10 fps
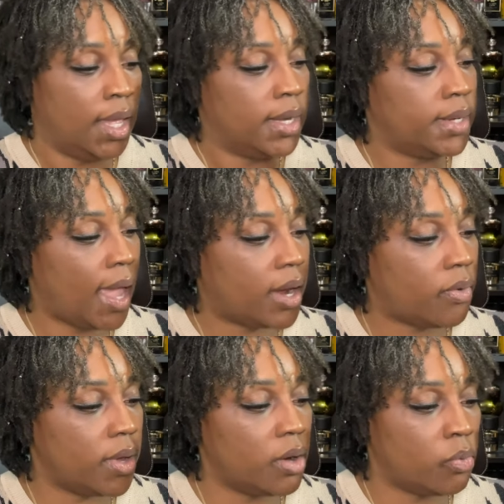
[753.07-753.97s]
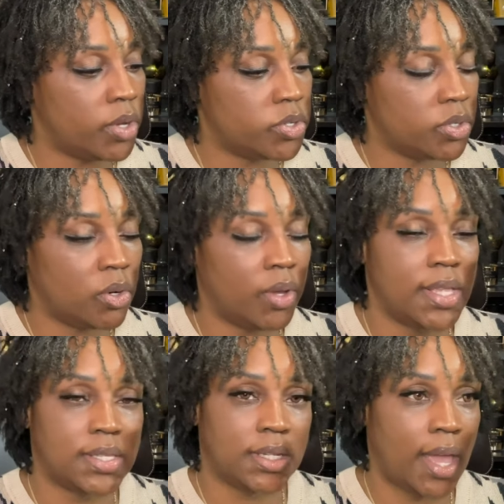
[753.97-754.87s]
Daiquiri Original
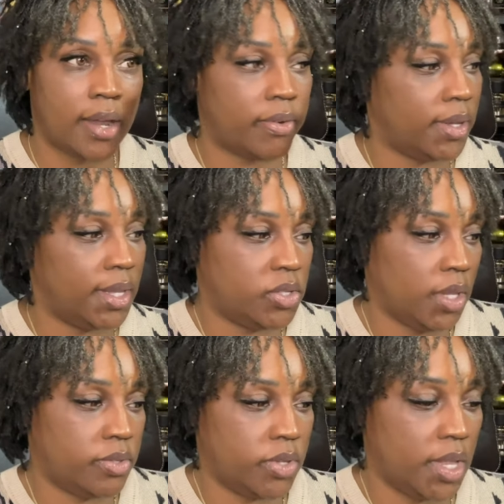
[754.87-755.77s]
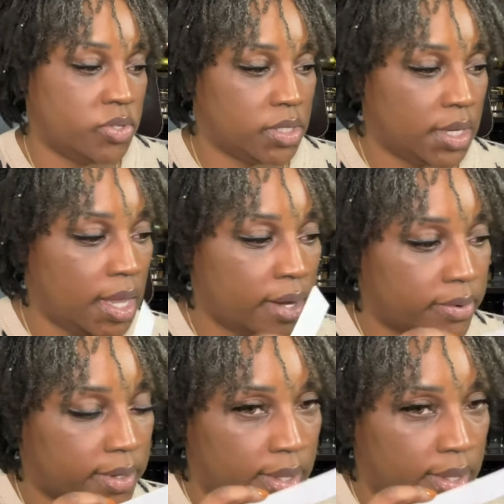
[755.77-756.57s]
is a daiquiri. It's just a daiquiri.